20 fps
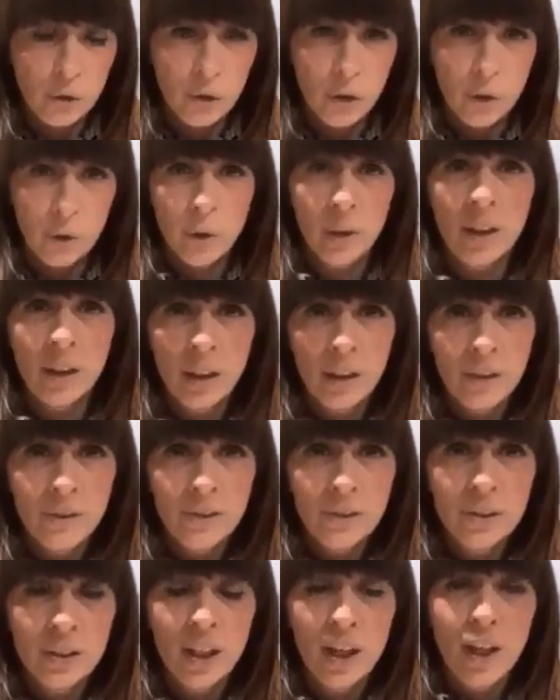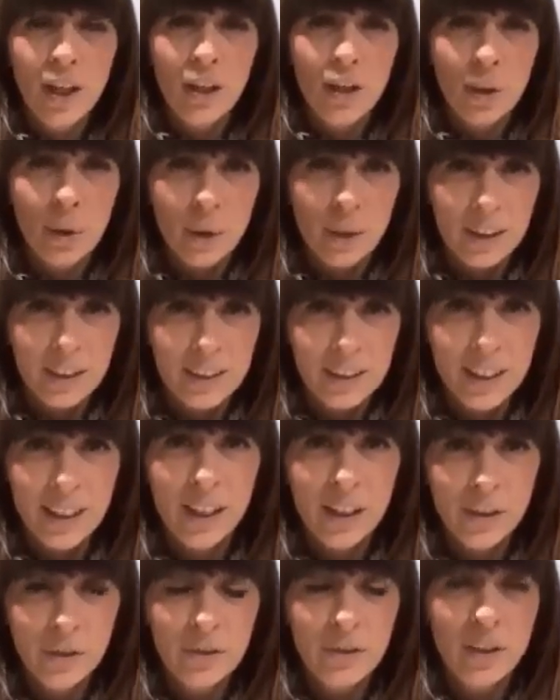you are loved, you are
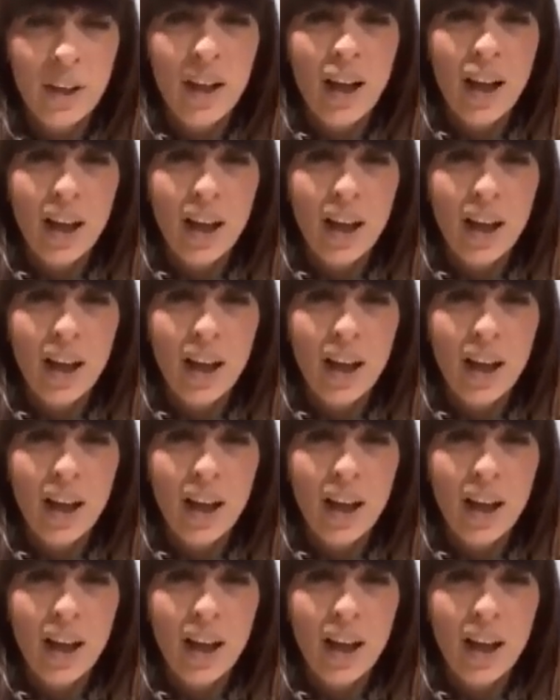safe,